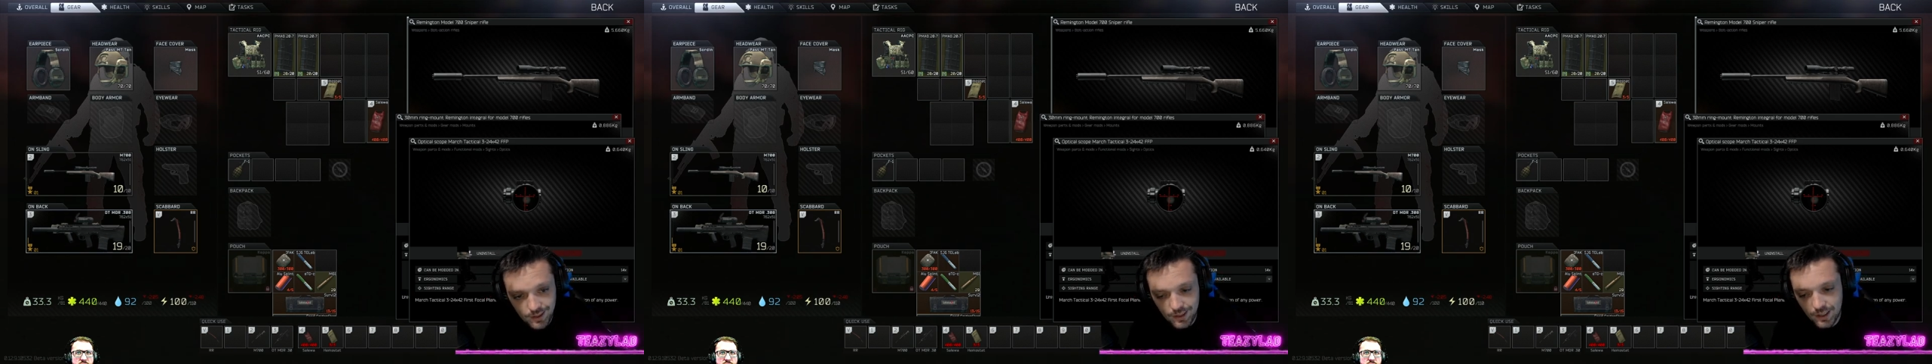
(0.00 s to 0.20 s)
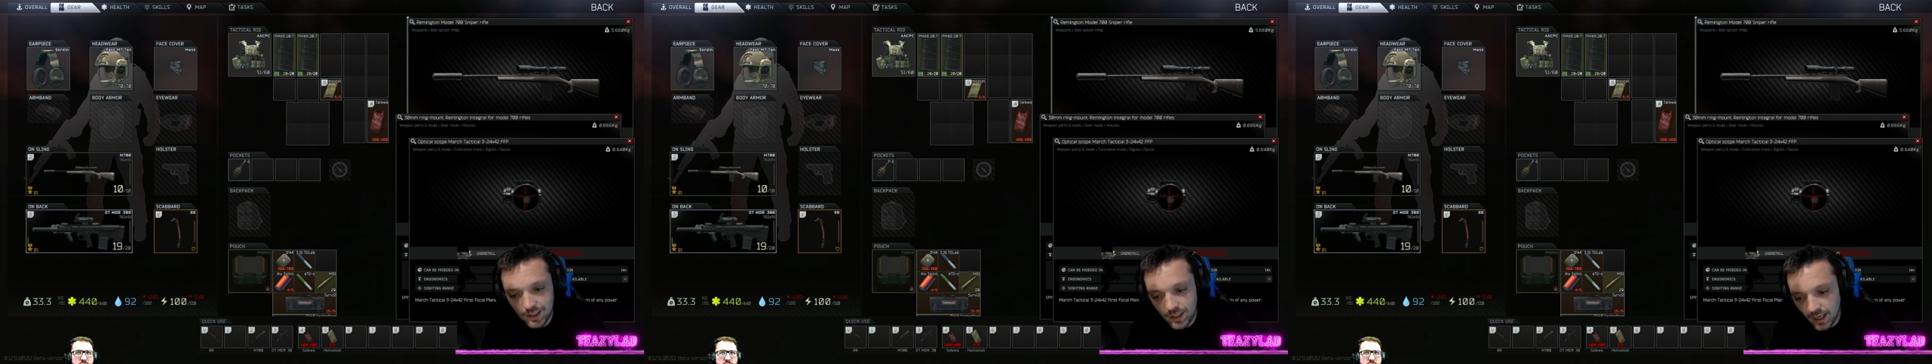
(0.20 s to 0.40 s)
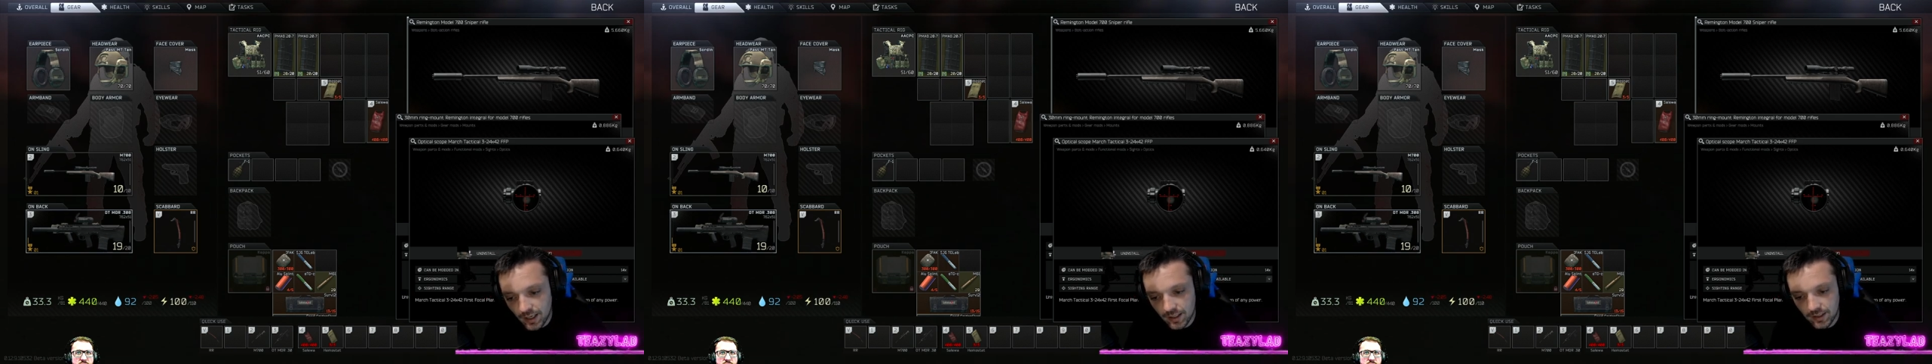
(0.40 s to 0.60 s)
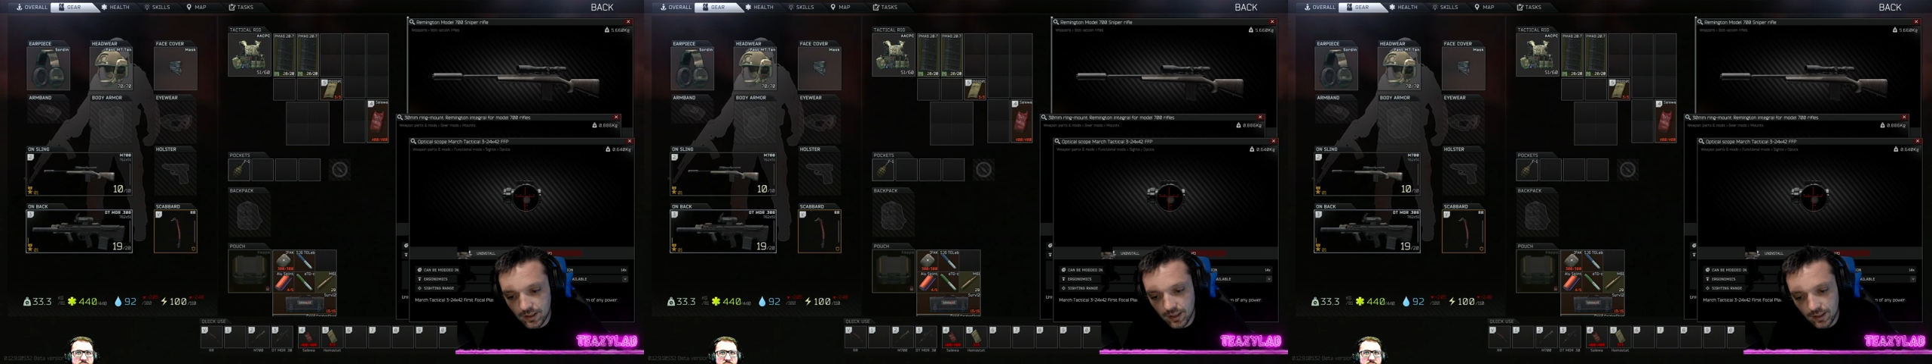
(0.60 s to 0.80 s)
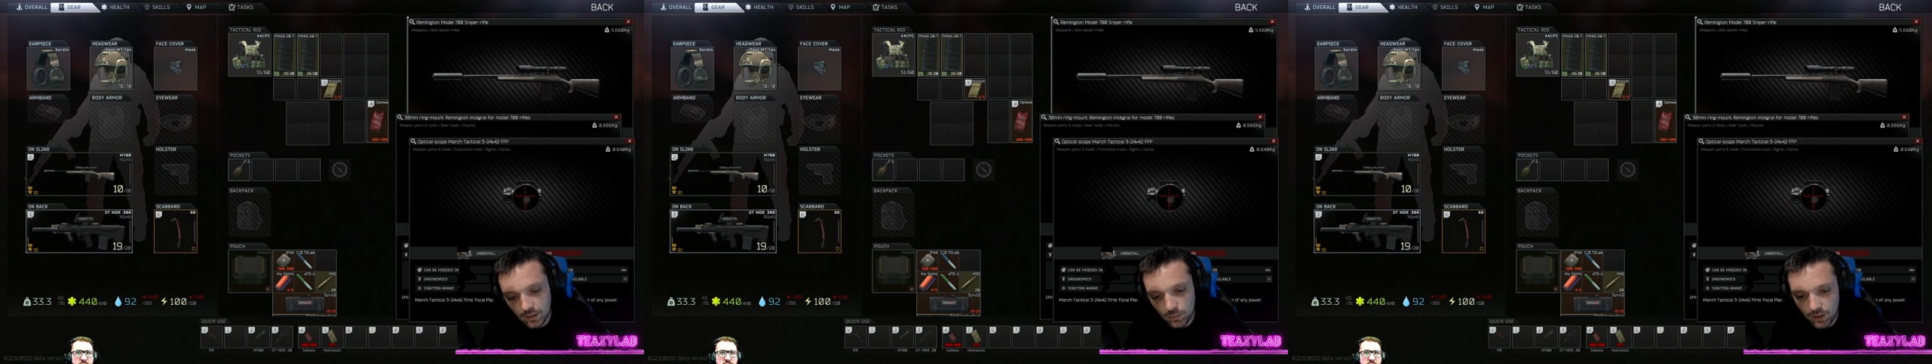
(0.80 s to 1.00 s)
Now this is a
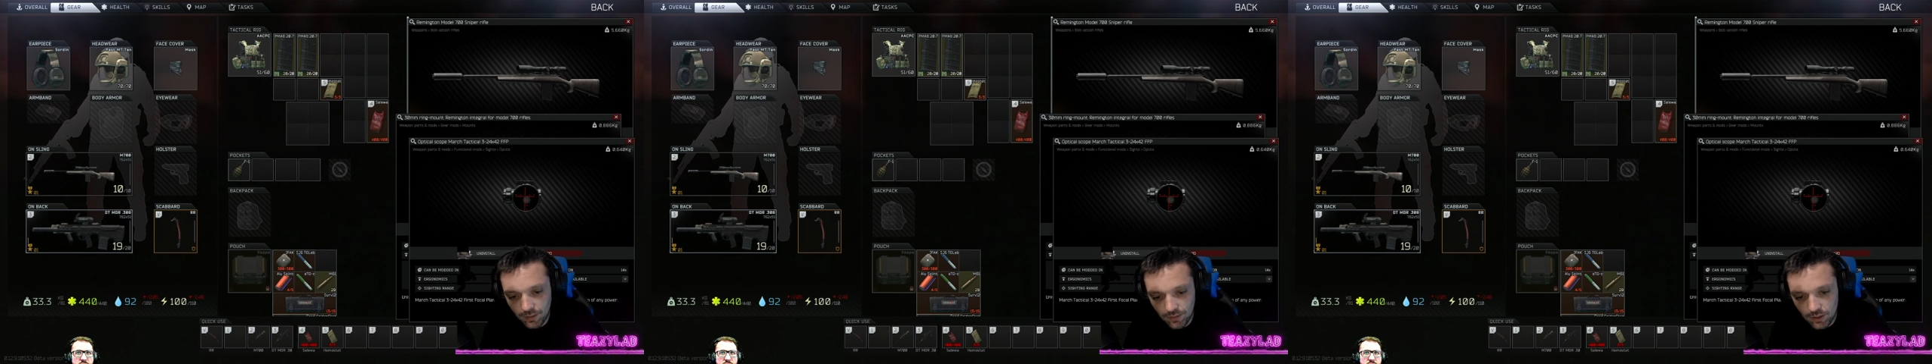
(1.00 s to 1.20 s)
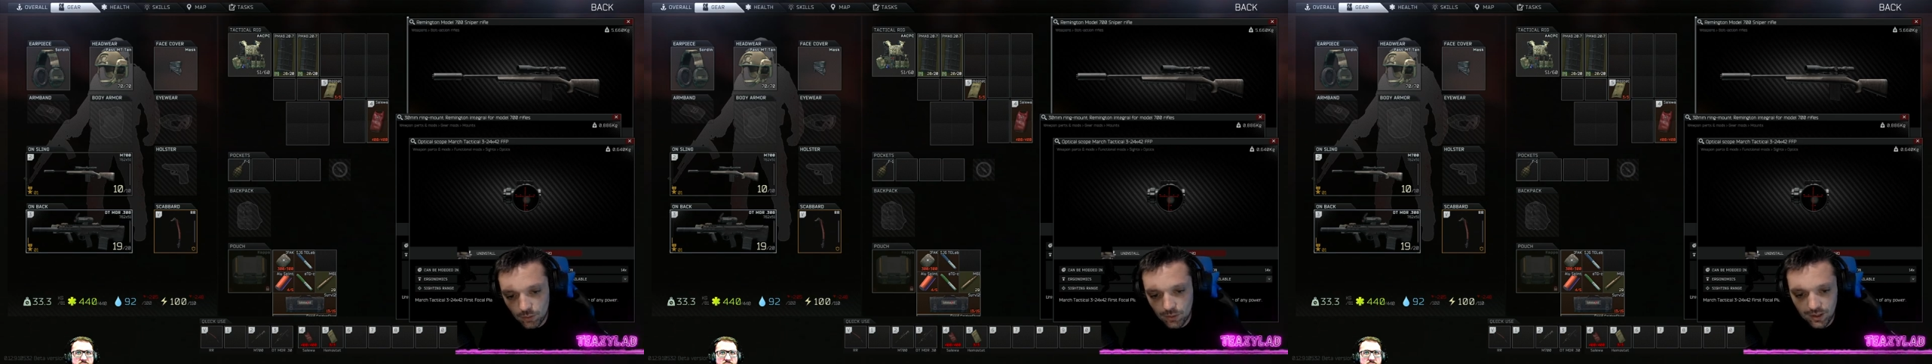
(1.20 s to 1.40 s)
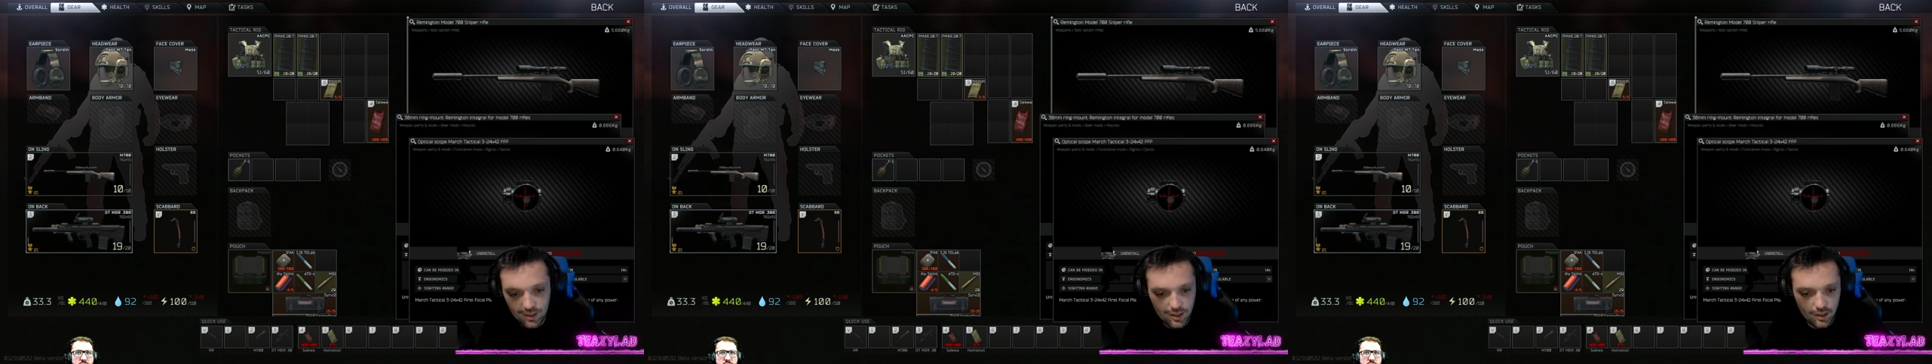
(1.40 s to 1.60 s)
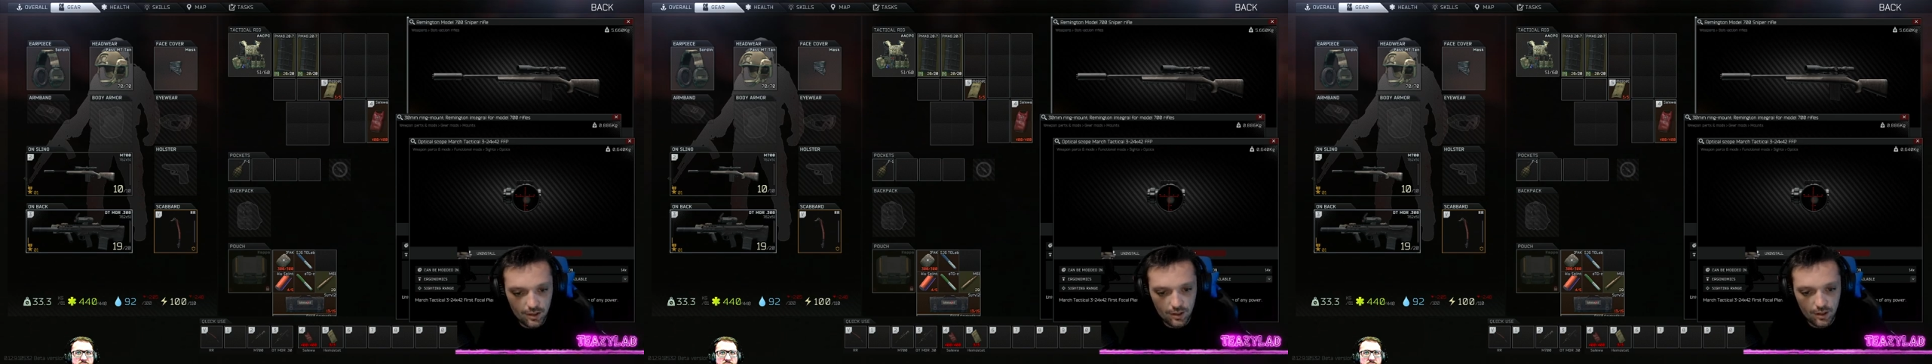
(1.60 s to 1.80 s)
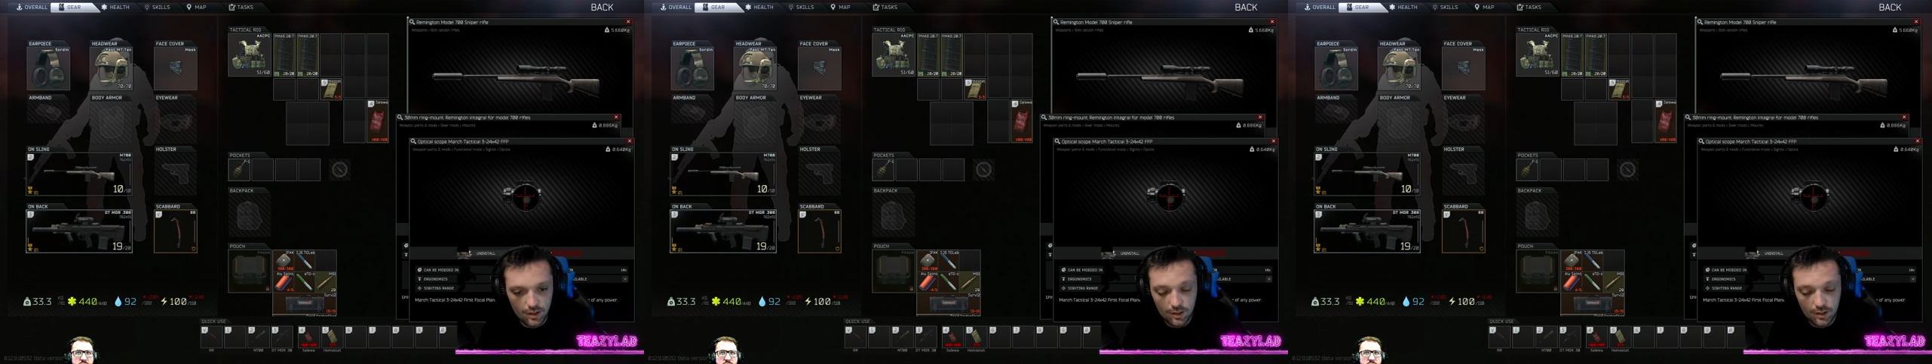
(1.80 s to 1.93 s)
Jaeger task. So what you have to do on this